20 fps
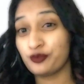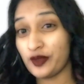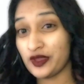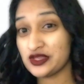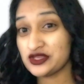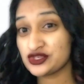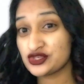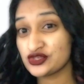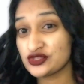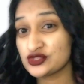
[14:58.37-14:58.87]

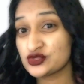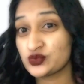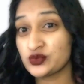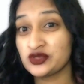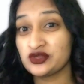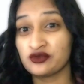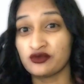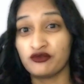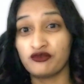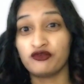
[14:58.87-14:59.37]
patience when
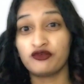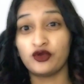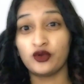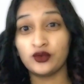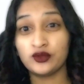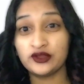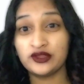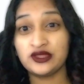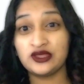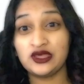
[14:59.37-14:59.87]
you're
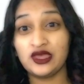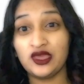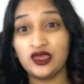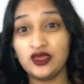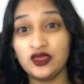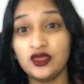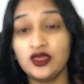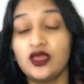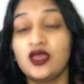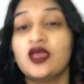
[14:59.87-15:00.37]
rolling it